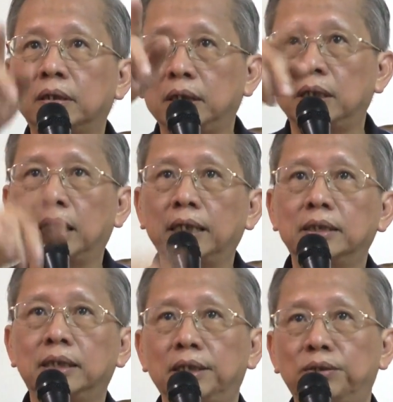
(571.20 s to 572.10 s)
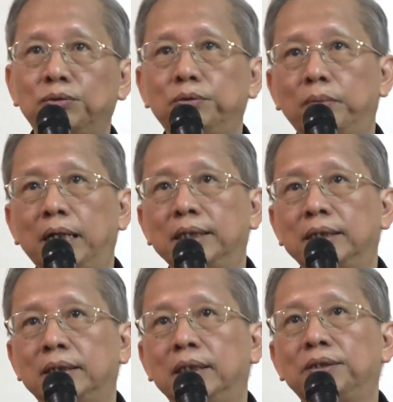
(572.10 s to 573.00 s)
Realize that true mind,
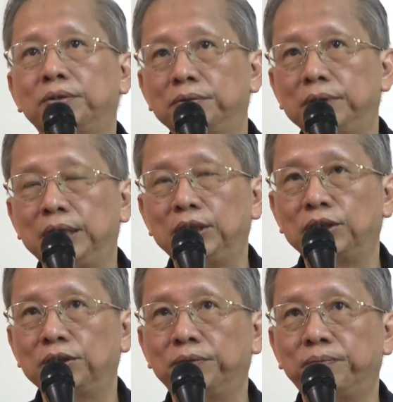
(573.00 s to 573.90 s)
that true nature.